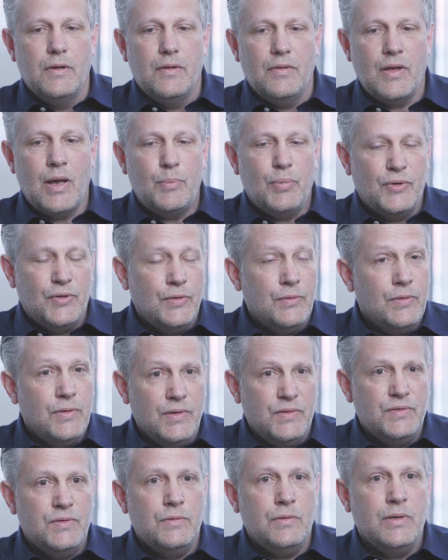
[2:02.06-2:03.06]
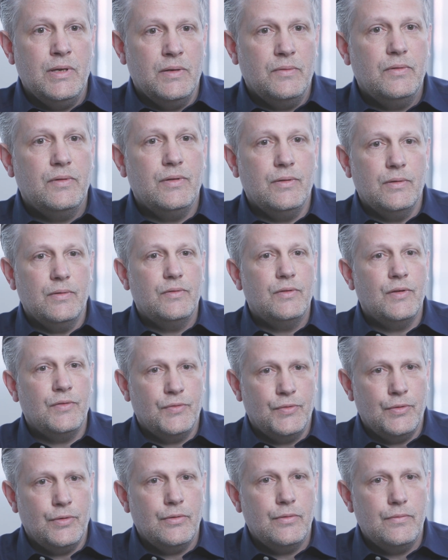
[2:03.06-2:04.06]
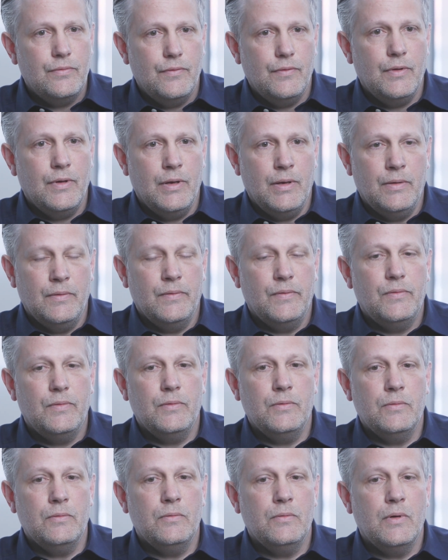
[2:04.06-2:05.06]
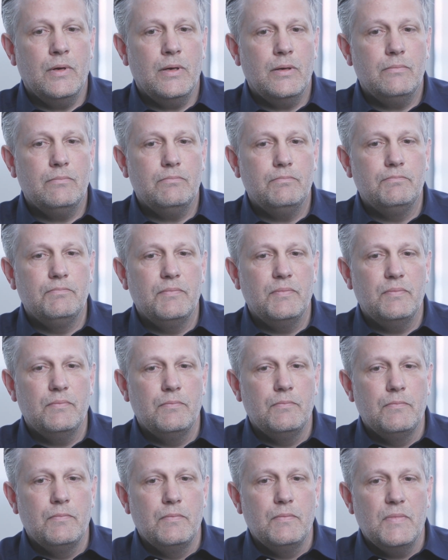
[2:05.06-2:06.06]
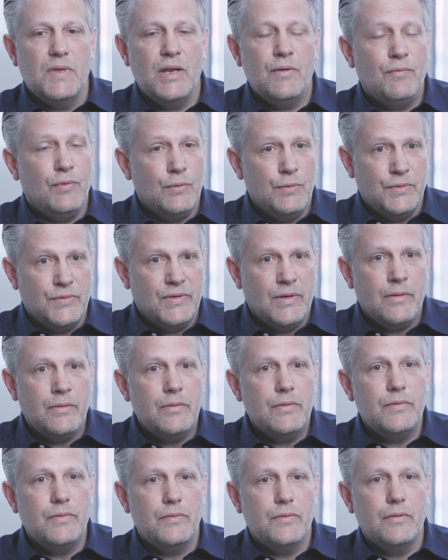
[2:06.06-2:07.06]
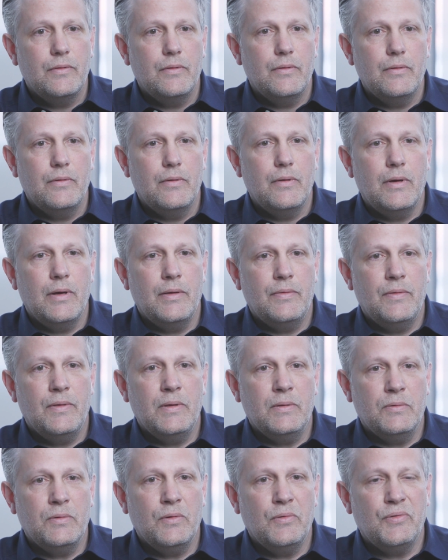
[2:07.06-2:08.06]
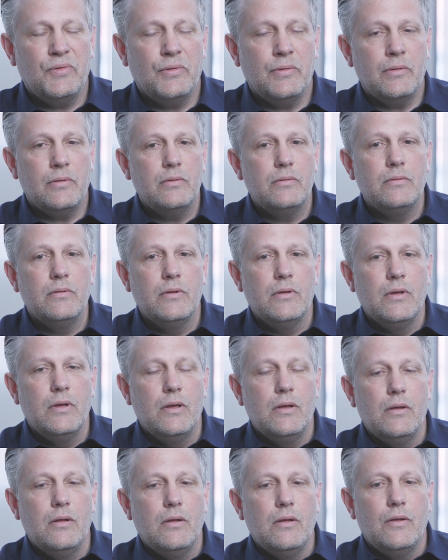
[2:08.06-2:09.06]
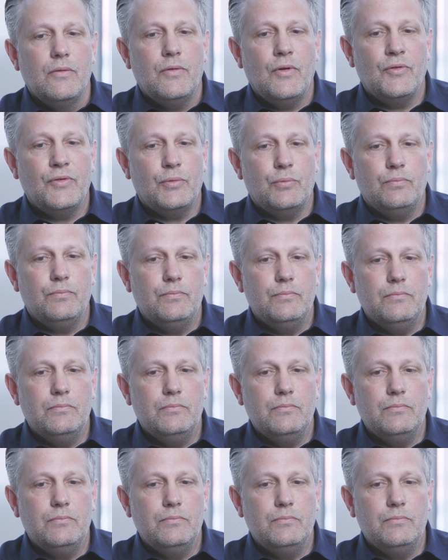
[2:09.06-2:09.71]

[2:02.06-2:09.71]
the opportunities you get to, to serve and to um, influence others. I think those are those are